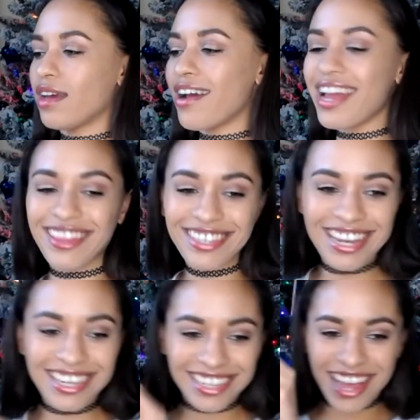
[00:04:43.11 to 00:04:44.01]
All right, this
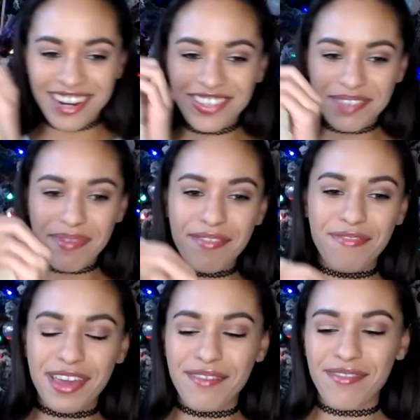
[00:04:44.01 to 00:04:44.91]
next item is my
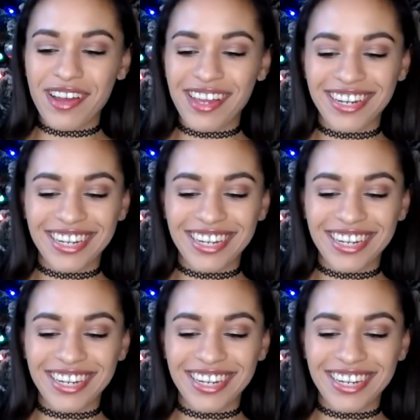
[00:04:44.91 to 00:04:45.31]
favorite.